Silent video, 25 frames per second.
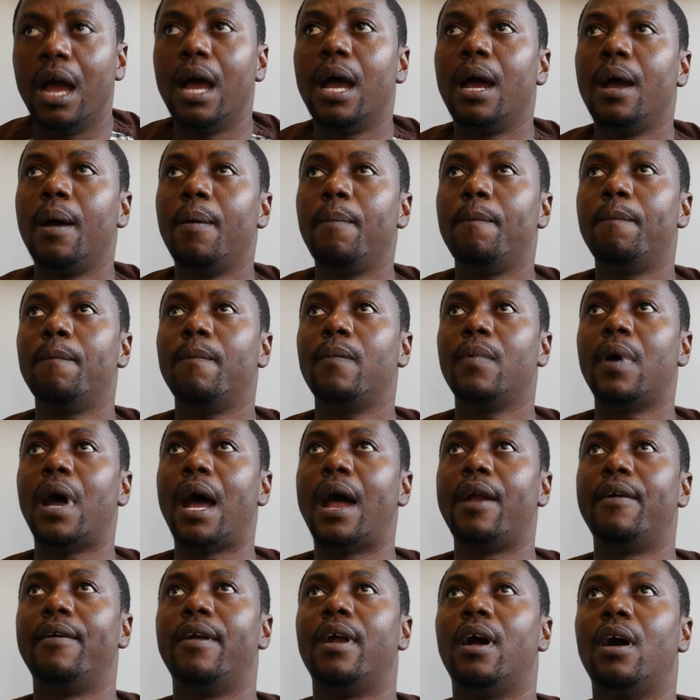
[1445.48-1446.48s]

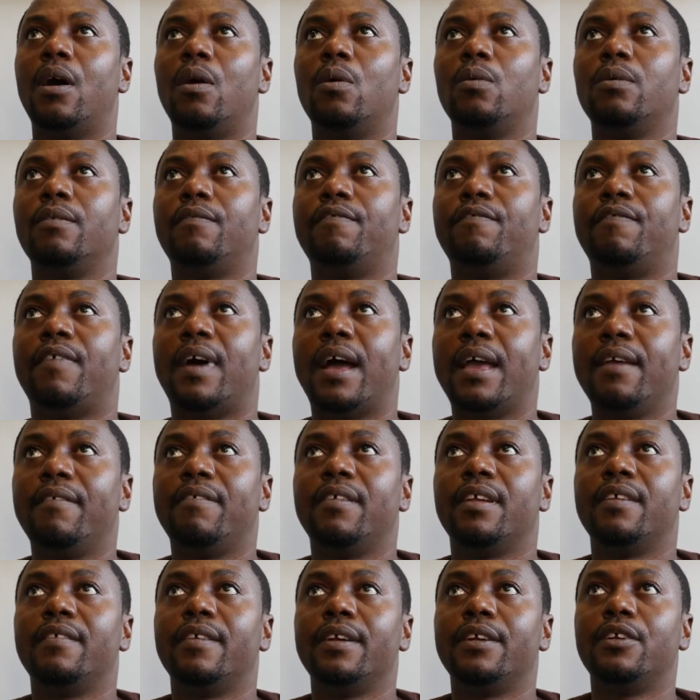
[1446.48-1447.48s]
Around
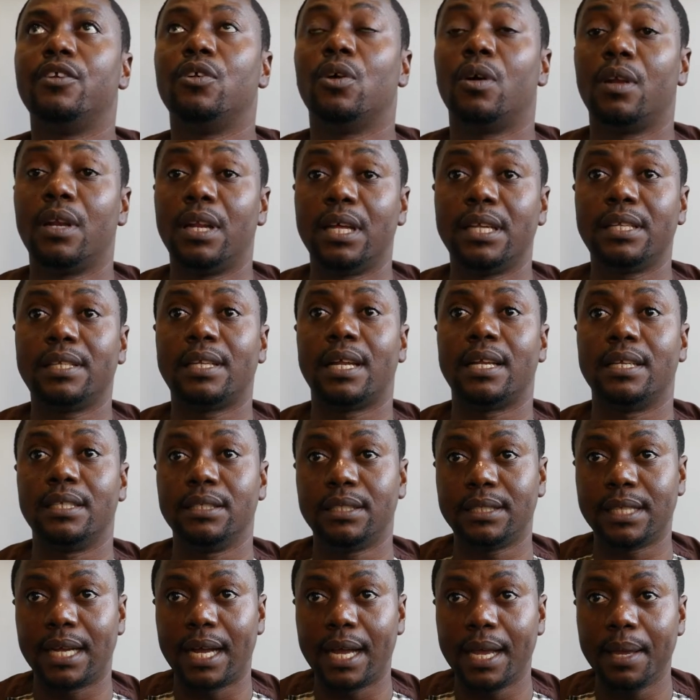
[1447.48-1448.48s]
$500 at
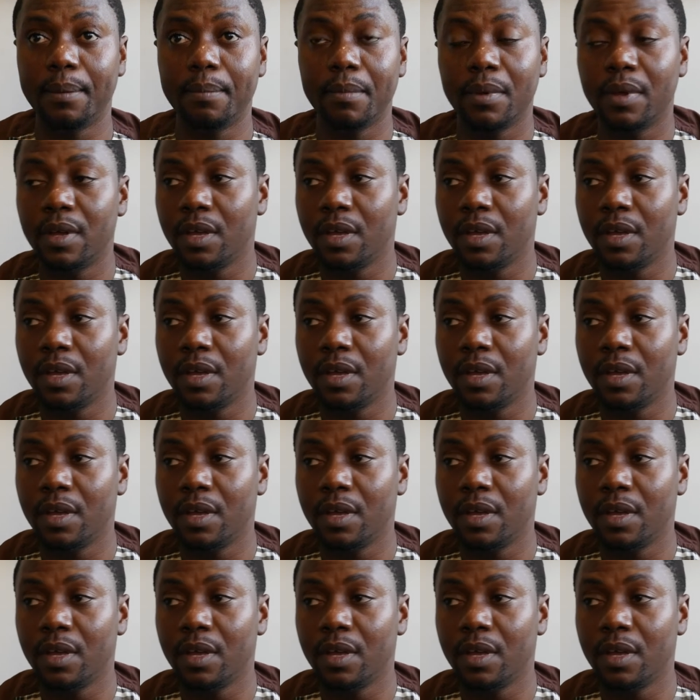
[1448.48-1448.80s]
the time.